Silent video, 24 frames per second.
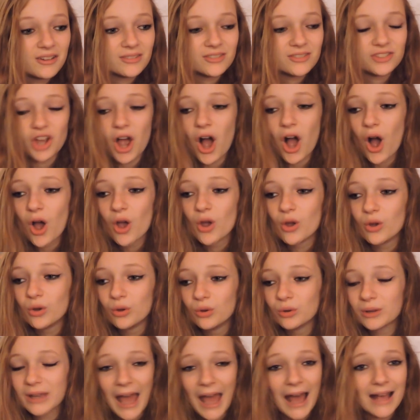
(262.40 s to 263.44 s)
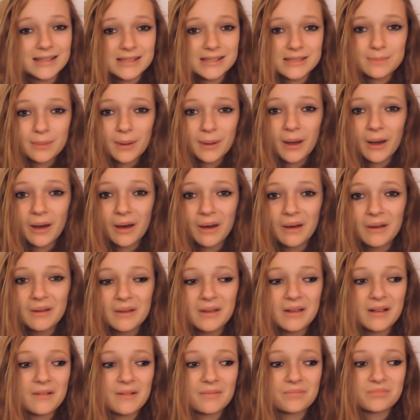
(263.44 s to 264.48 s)
Joe, Casper,
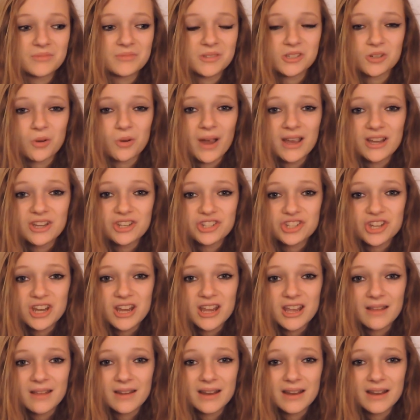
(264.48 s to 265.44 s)
Squishy,